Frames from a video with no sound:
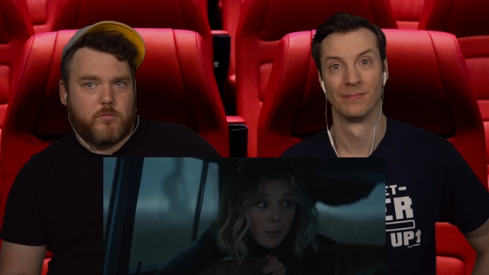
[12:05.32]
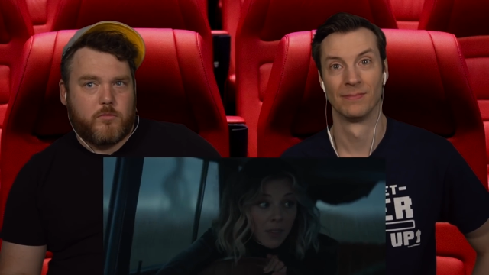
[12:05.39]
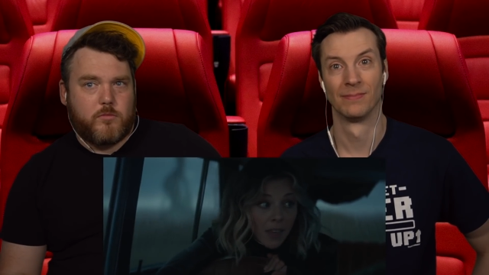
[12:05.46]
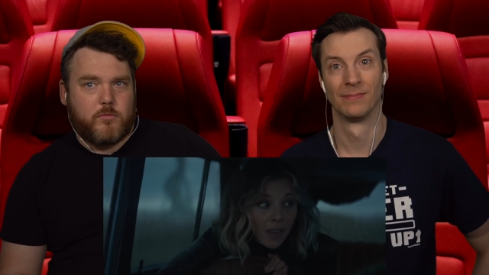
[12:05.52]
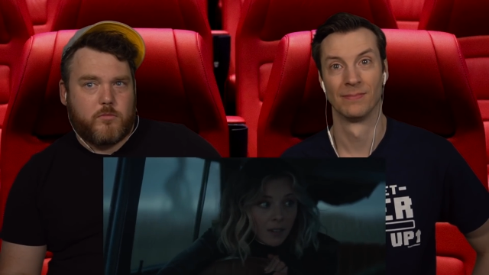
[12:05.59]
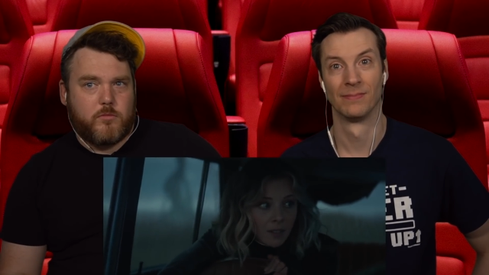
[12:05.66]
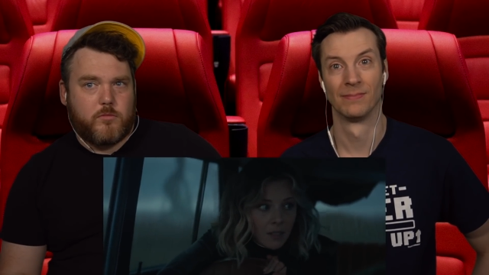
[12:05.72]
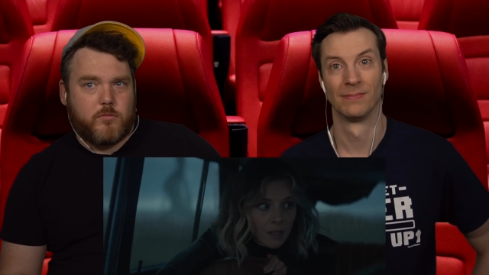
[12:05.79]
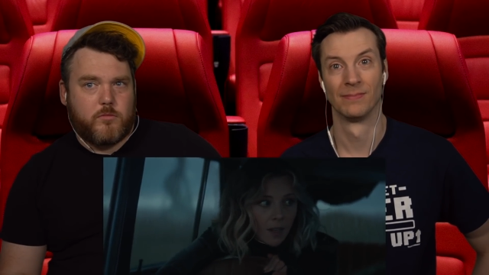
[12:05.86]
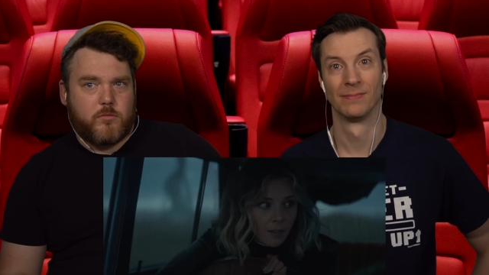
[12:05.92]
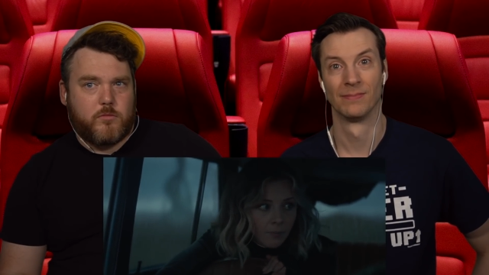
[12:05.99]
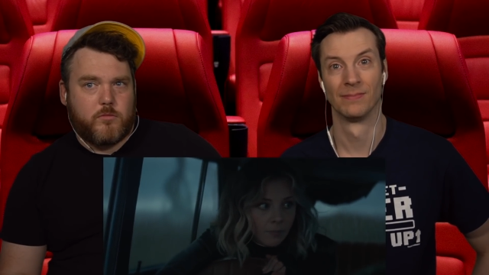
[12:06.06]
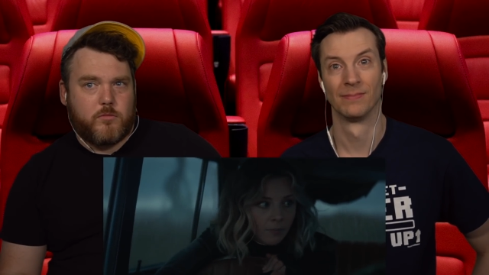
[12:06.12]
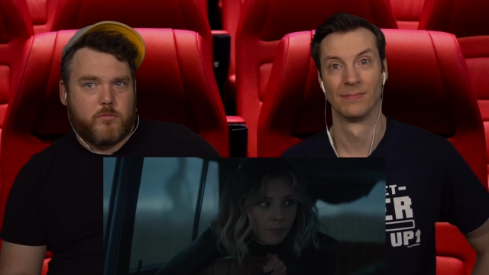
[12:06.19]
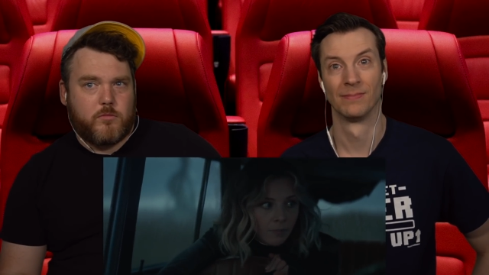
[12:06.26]
Speaker 1: be the answer.
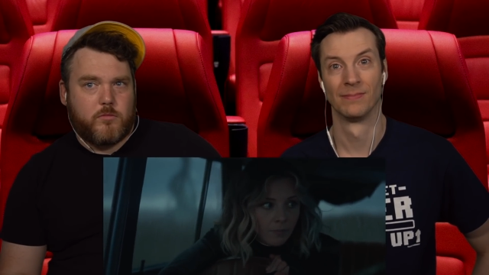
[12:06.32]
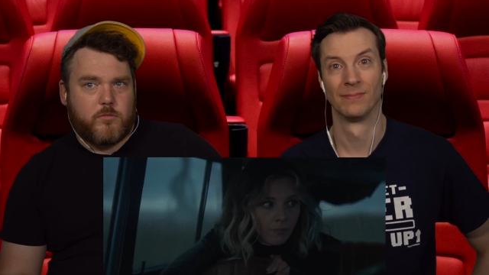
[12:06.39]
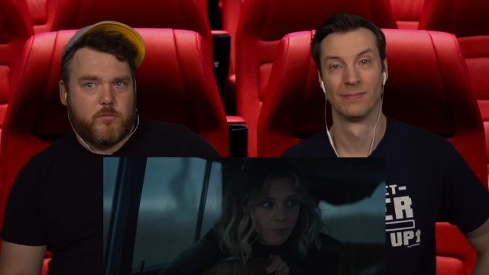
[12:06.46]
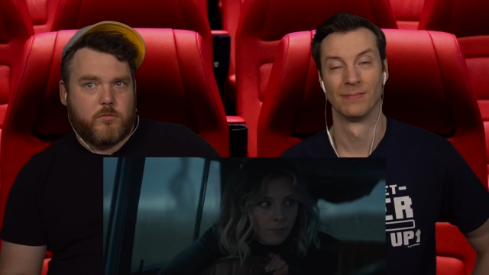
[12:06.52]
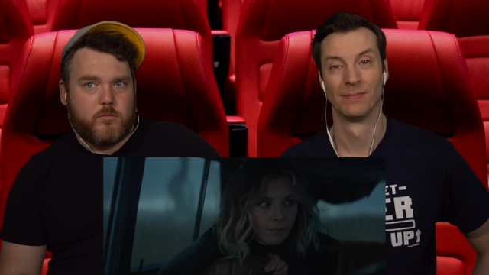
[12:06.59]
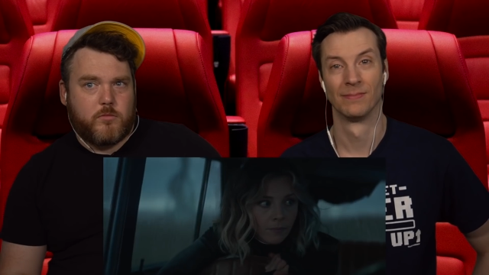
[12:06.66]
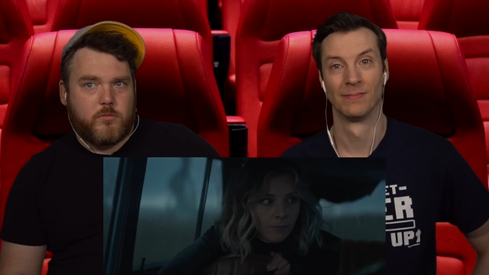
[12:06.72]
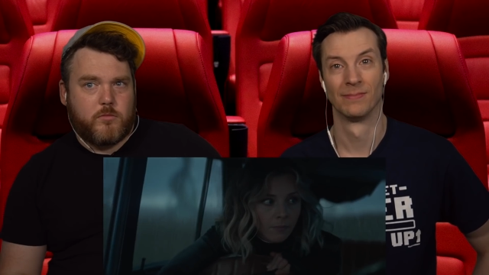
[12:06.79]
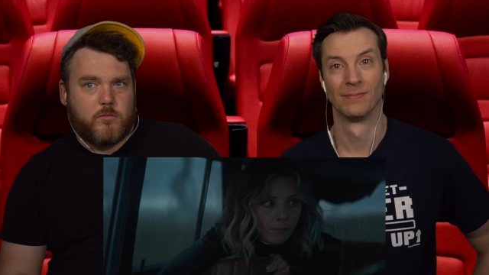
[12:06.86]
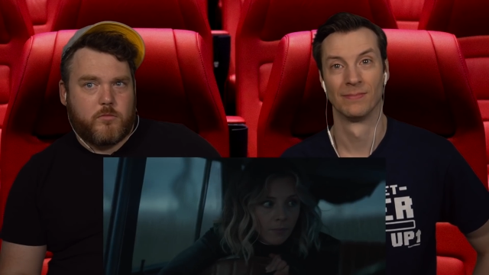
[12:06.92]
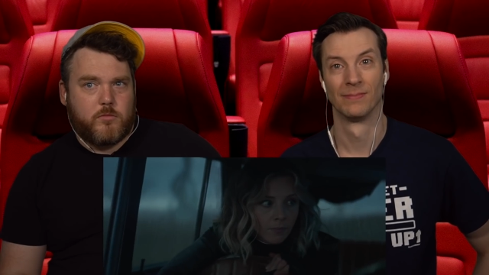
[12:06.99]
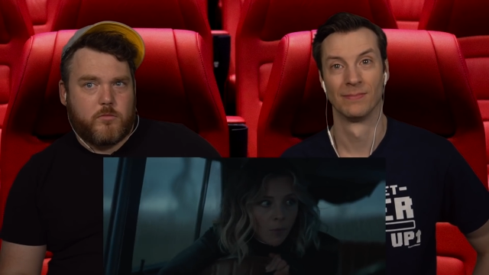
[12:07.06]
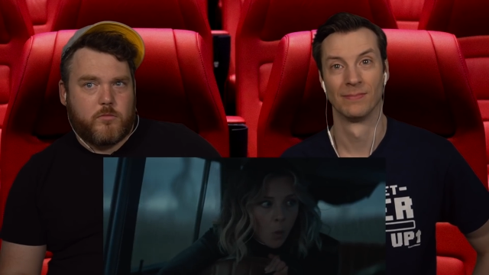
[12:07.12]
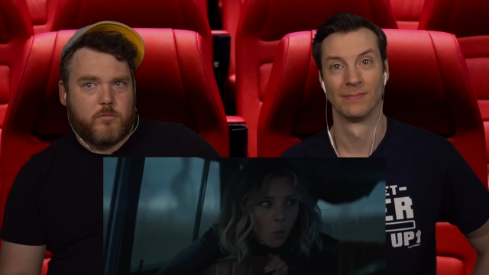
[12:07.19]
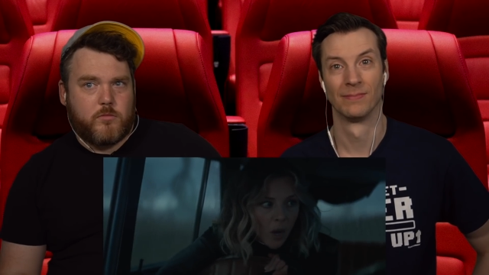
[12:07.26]

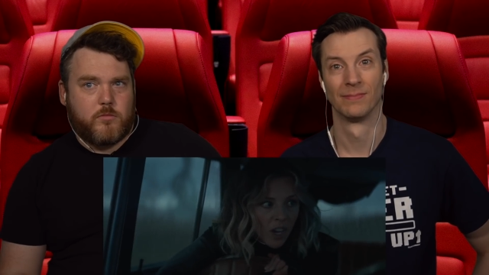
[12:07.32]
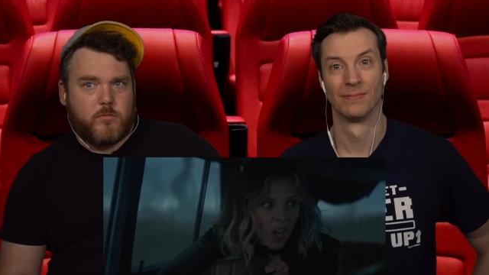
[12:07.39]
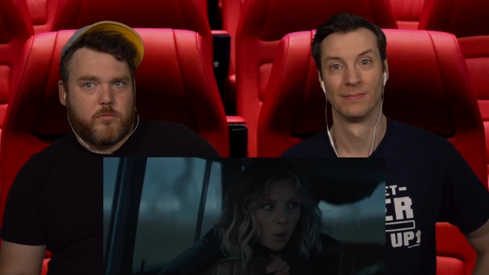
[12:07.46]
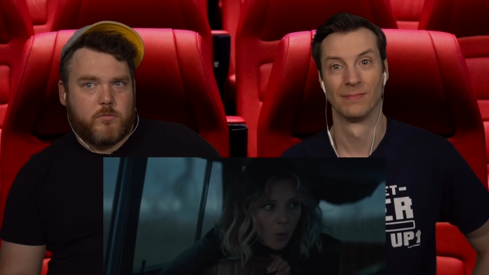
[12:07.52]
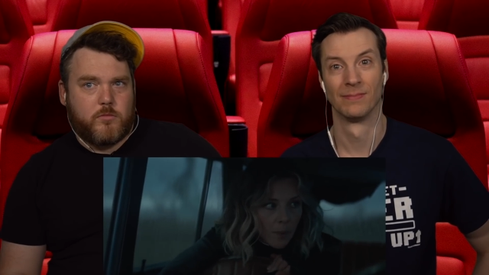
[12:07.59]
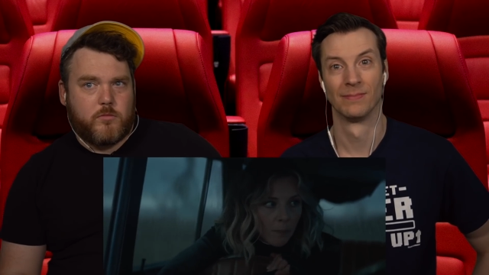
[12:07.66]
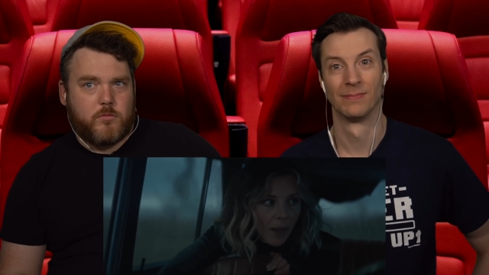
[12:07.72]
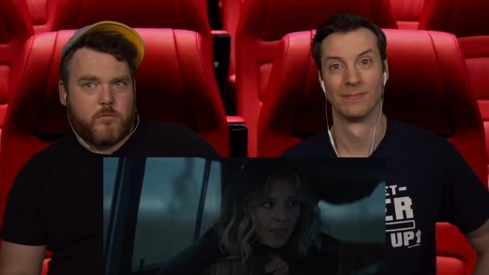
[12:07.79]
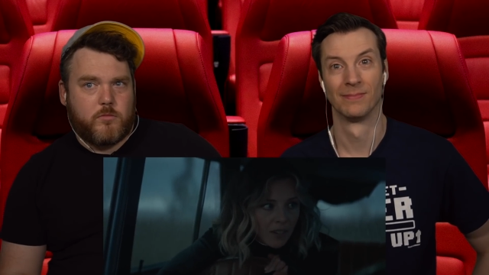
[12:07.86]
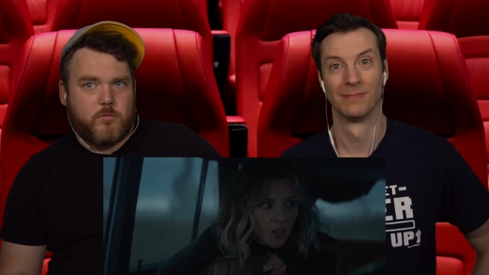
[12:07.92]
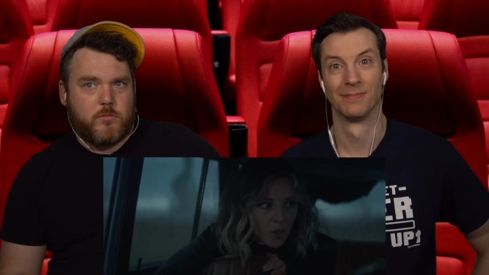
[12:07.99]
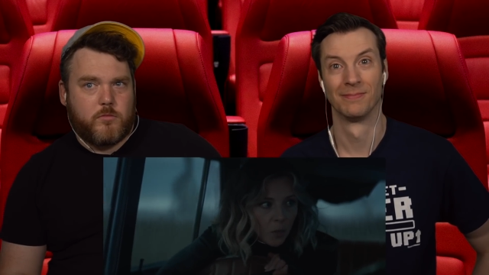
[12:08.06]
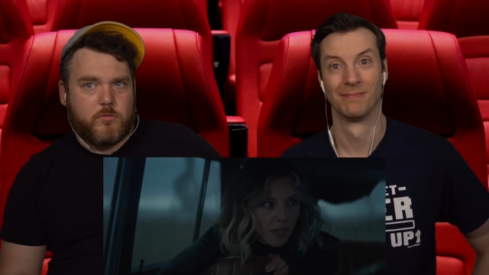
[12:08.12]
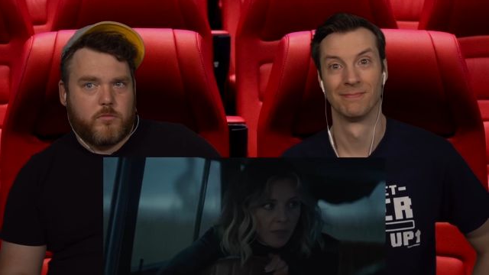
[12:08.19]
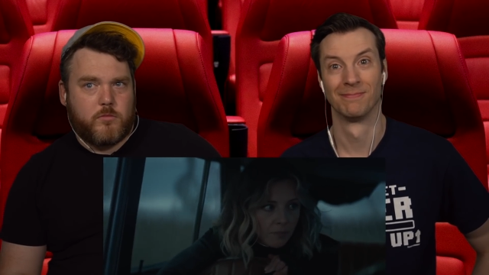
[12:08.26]
We're going back
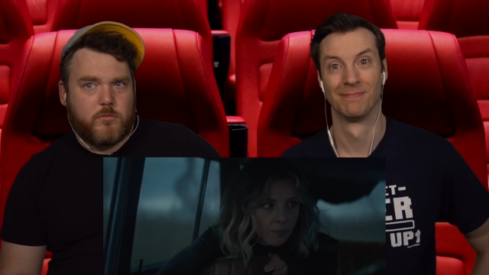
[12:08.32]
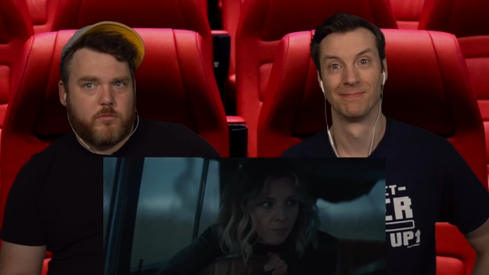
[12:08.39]
to it.